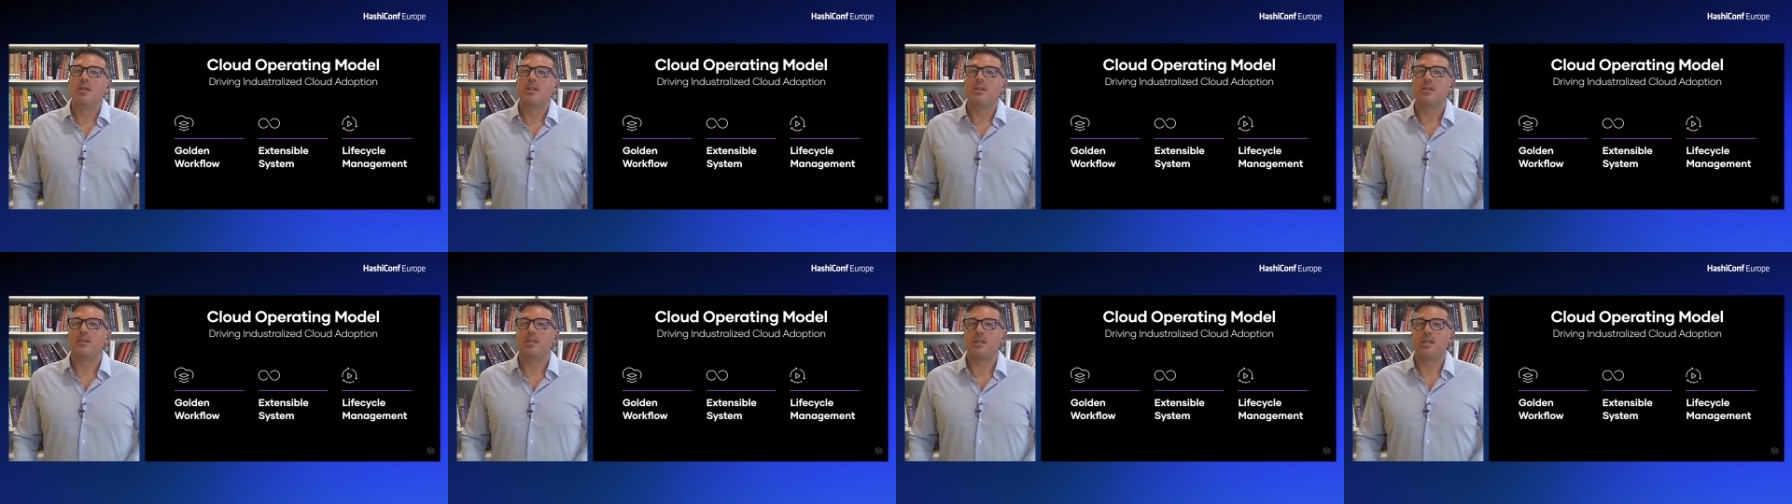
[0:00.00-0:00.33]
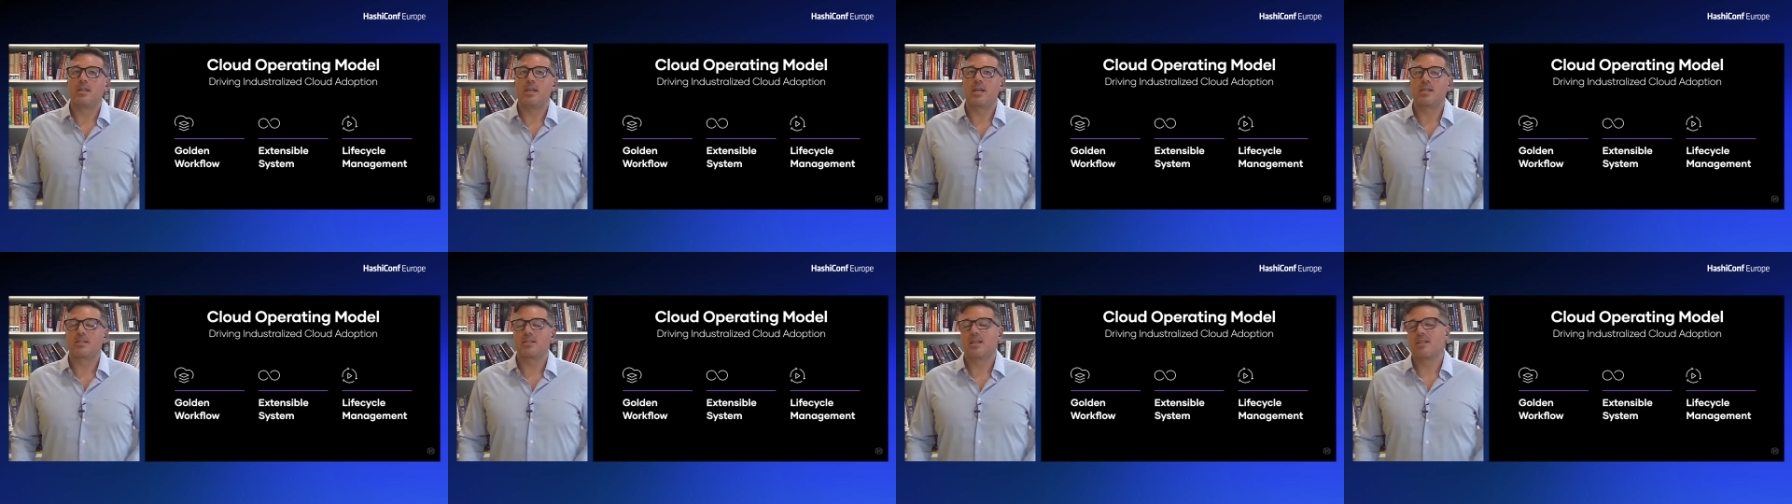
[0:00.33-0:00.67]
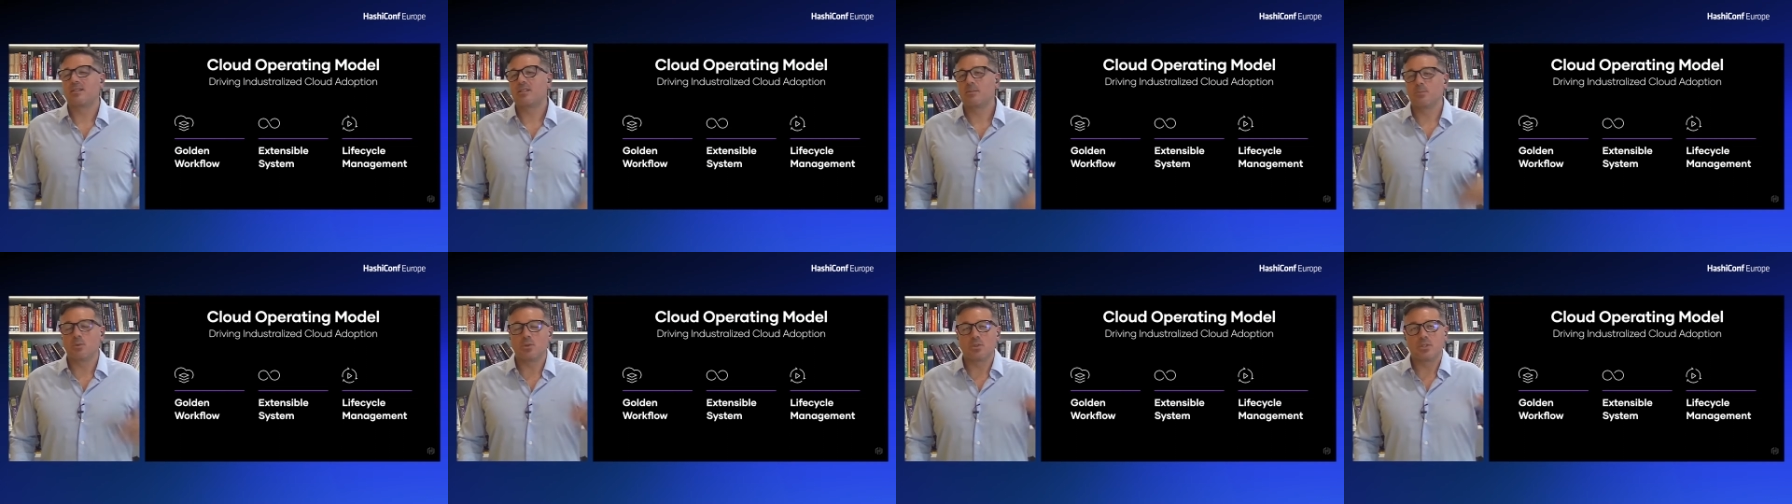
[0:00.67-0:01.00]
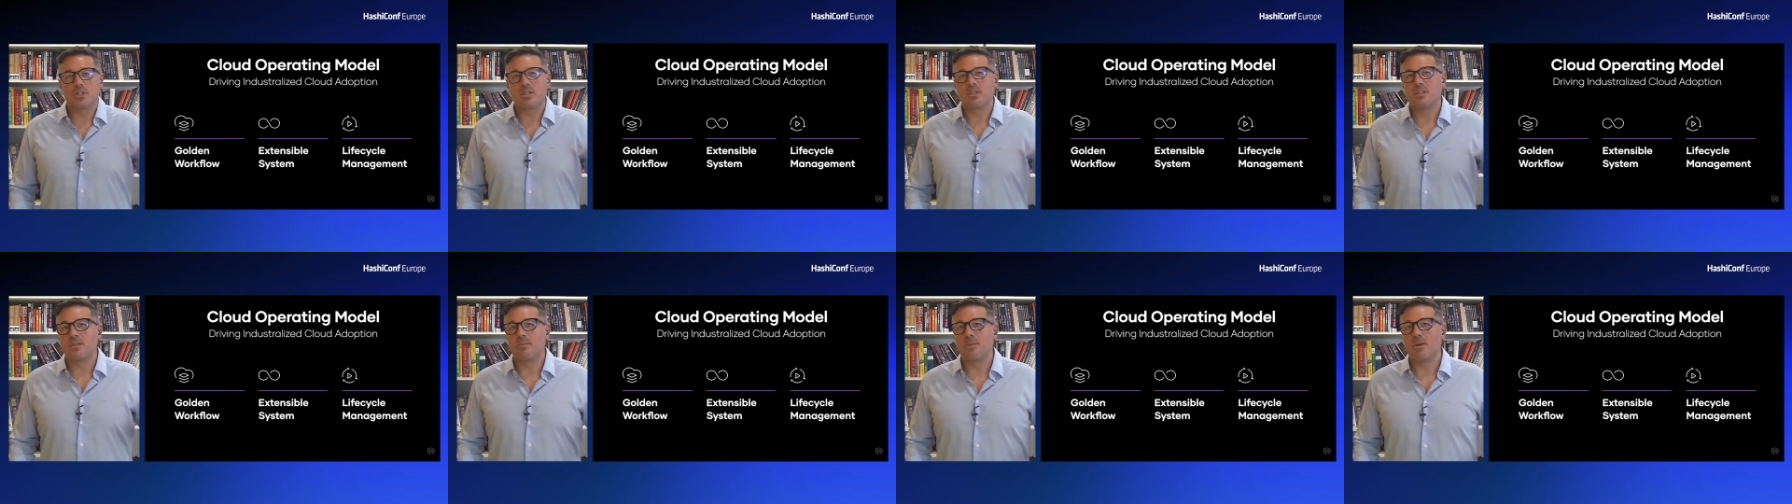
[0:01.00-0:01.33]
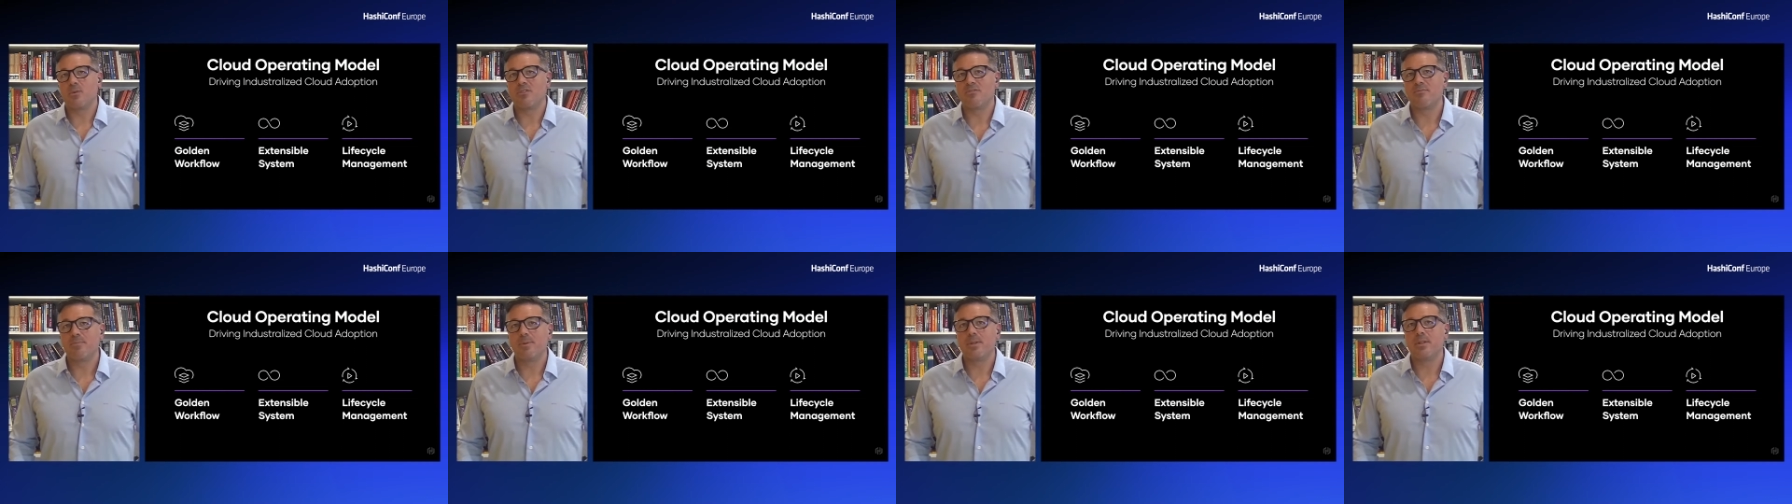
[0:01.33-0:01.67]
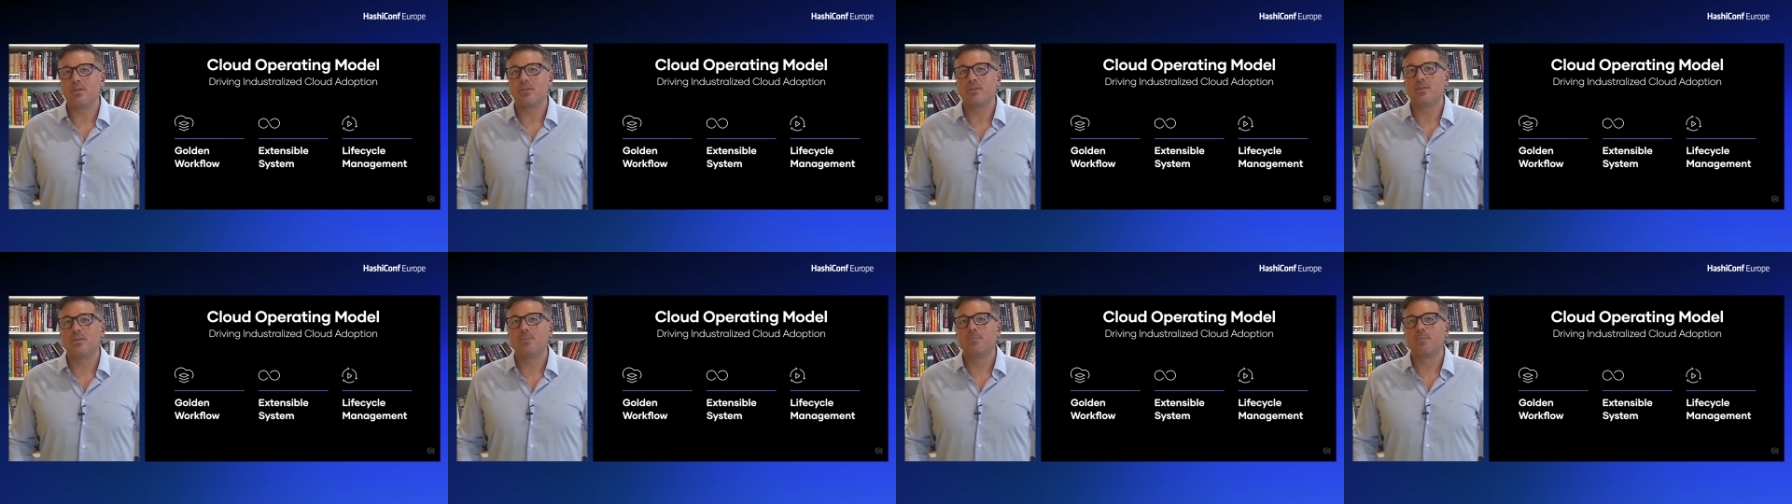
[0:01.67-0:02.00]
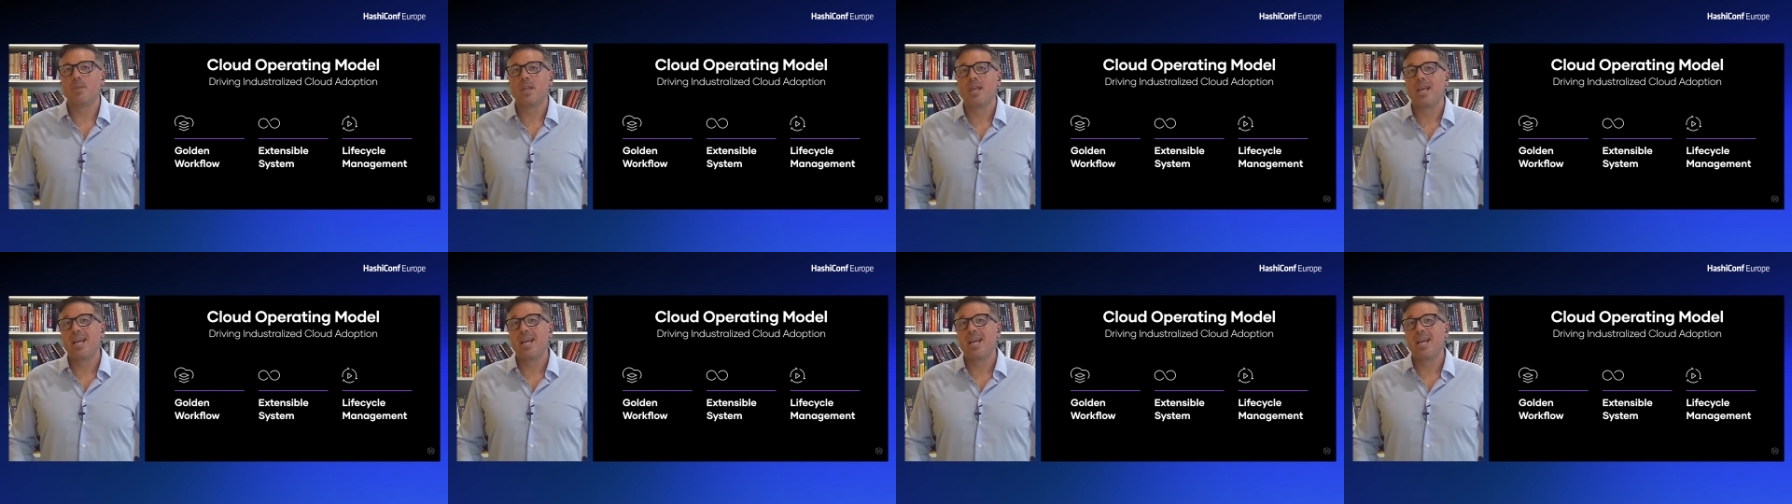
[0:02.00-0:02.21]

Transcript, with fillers: the extensible system that we've built.